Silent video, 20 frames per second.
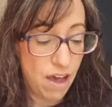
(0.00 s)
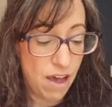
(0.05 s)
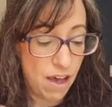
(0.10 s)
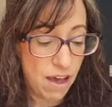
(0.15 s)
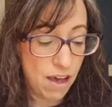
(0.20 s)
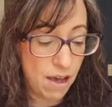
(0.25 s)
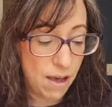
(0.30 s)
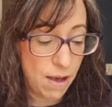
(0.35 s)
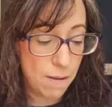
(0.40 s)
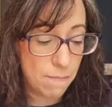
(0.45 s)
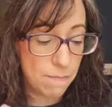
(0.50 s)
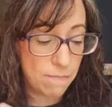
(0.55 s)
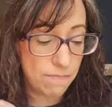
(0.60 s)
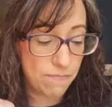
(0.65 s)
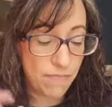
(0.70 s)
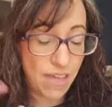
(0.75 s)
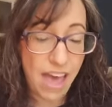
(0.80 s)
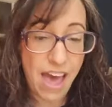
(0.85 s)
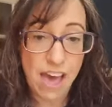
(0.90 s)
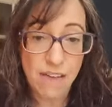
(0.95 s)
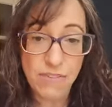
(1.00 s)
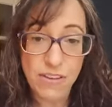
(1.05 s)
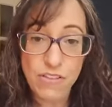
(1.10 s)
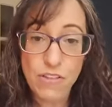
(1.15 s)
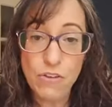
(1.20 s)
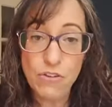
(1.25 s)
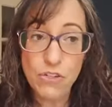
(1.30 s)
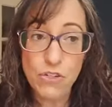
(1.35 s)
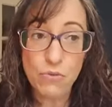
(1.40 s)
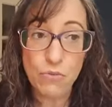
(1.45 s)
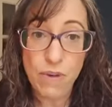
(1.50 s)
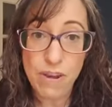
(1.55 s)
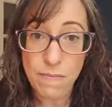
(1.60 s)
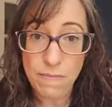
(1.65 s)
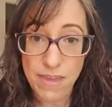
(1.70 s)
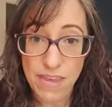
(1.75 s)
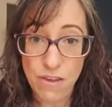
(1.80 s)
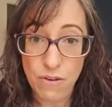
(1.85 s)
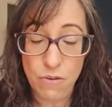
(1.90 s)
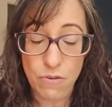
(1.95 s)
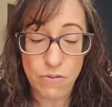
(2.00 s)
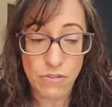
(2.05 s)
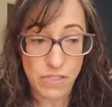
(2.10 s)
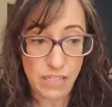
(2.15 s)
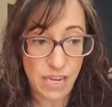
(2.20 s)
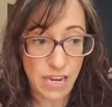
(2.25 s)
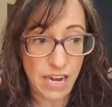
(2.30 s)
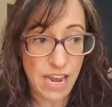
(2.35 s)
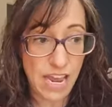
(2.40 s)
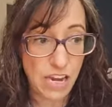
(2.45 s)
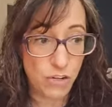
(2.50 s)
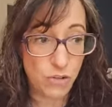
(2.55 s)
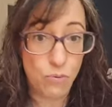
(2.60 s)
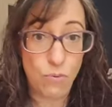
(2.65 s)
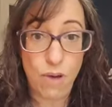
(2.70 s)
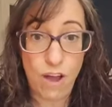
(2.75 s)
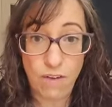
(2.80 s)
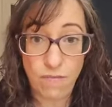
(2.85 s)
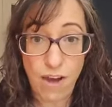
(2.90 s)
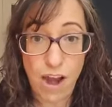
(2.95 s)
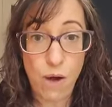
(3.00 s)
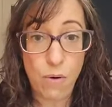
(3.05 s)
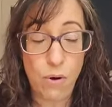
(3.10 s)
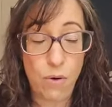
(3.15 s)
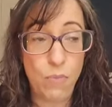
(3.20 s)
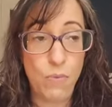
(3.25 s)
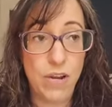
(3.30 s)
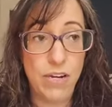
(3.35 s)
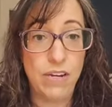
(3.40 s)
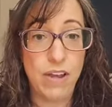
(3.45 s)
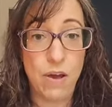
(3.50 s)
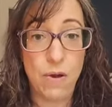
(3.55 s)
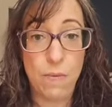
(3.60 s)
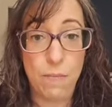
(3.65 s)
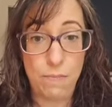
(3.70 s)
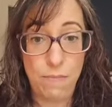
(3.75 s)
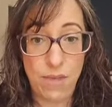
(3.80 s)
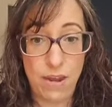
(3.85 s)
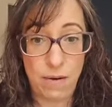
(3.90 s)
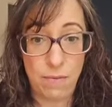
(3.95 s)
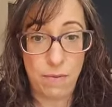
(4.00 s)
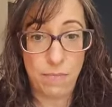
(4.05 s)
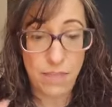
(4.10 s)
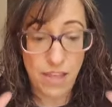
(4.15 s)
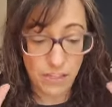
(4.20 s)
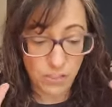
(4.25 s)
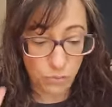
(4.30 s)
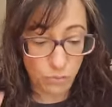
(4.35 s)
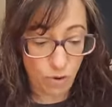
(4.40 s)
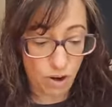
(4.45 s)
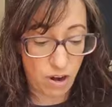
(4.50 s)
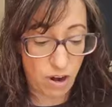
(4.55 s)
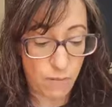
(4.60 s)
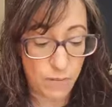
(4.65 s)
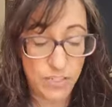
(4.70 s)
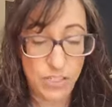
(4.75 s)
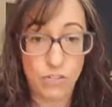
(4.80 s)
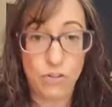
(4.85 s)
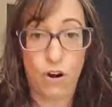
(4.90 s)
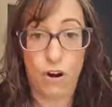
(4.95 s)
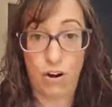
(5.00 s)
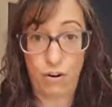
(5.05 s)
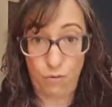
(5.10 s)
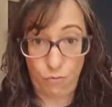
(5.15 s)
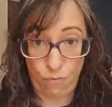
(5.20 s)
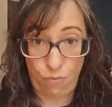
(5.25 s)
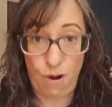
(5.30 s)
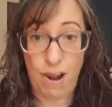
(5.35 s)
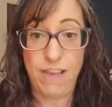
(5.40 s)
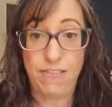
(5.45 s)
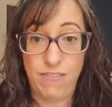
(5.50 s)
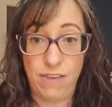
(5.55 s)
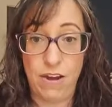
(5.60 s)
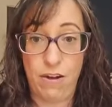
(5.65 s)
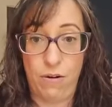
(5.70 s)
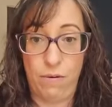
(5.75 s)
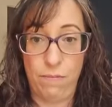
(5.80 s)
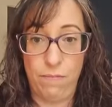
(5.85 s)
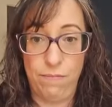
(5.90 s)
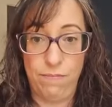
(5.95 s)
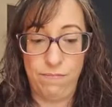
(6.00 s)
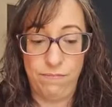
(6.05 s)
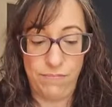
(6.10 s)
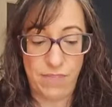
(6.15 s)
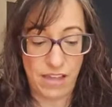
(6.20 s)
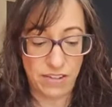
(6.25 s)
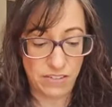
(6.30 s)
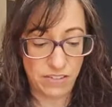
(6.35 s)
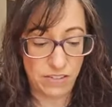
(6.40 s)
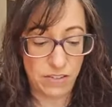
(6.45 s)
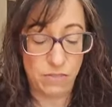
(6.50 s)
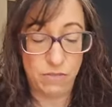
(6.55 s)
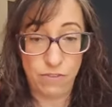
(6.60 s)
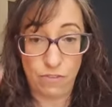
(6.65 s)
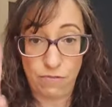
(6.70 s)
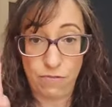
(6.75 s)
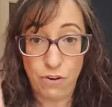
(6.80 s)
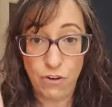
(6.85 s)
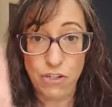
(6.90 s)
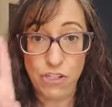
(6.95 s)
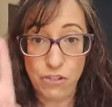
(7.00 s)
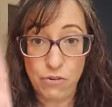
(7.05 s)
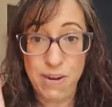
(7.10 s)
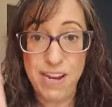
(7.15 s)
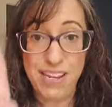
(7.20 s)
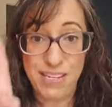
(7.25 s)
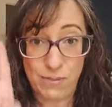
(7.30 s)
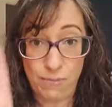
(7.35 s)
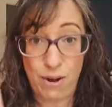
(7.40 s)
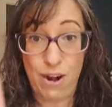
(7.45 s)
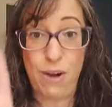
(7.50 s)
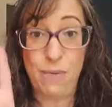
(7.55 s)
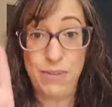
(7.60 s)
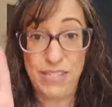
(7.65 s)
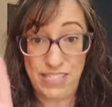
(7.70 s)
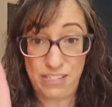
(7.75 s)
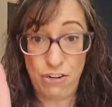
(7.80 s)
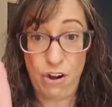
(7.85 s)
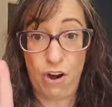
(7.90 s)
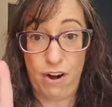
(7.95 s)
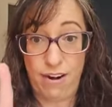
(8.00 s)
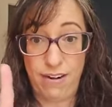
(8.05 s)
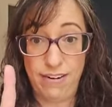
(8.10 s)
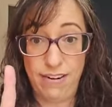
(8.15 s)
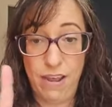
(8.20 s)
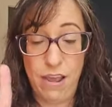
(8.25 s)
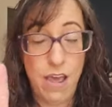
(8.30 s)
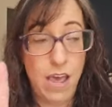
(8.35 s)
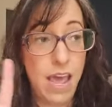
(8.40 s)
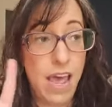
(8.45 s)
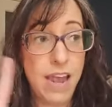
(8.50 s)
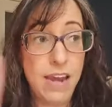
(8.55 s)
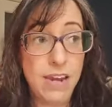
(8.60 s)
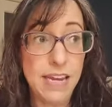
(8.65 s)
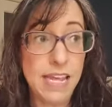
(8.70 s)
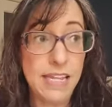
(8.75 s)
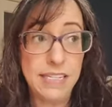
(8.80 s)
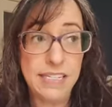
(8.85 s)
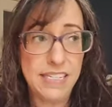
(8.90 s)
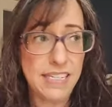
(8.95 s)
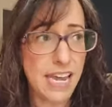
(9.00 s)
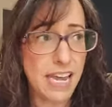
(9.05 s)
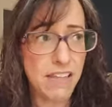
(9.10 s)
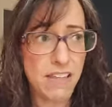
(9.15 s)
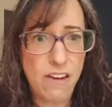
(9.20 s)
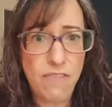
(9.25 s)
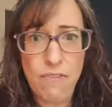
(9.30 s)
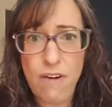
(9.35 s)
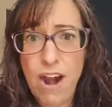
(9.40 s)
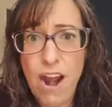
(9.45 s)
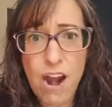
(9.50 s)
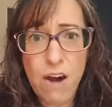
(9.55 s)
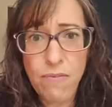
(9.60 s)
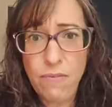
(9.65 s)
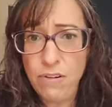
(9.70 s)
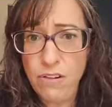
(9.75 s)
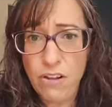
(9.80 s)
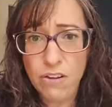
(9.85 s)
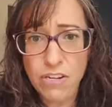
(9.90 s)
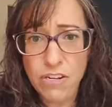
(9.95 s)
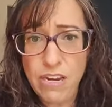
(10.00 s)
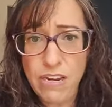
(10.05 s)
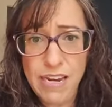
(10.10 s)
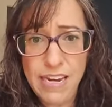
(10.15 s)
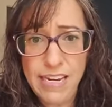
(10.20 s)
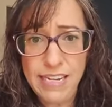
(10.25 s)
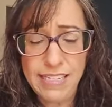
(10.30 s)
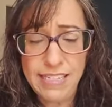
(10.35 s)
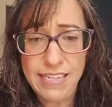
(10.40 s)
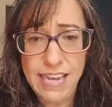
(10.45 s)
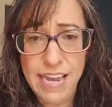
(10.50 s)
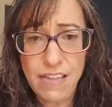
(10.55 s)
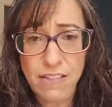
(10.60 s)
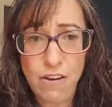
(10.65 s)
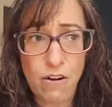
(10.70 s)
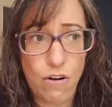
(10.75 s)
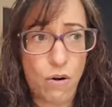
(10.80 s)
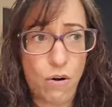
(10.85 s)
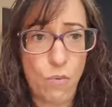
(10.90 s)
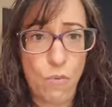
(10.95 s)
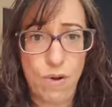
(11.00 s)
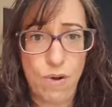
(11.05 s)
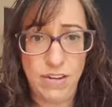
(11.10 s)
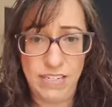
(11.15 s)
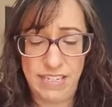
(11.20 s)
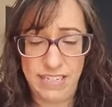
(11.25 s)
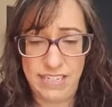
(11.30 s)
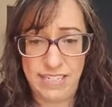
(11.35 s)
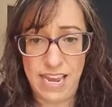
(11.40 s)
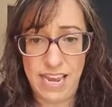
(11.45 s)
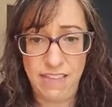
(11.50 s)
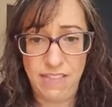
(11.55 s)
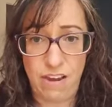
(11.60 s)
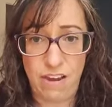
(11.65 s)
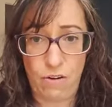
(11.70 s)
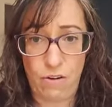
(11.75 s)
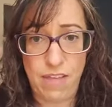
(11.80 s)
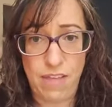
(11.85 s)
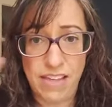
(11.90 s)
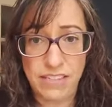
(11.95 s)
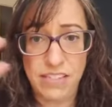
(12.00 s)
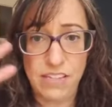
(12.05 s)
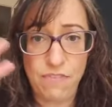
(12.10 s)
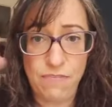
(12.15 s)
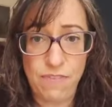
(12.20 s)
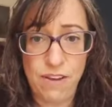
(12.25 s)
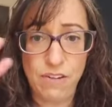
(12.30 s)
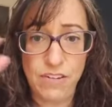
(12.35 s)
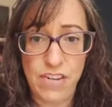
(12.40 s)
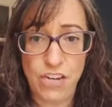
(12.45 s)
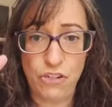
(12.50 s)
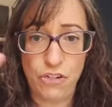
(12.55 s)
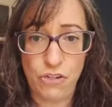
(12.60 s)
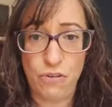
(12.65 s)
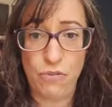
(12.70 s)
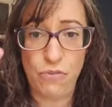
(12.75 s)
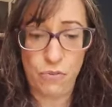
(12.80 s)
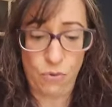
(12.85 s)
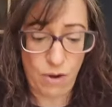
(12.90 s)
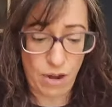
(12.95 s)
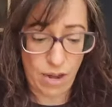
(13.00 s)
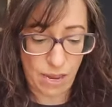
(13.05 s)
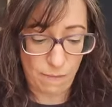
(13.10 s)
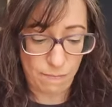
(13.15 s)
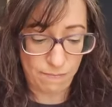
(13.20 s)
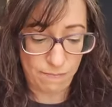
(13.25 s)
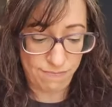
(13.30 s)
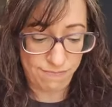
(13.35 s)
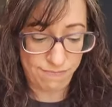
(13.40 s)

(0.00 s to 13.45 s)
Um, having those three meals in a 12 hour window minimum, that's where I would start right there. That's the, the first three is where I would start and, and stay there for however long you need to stay there or want to stay there. That's the foundational three.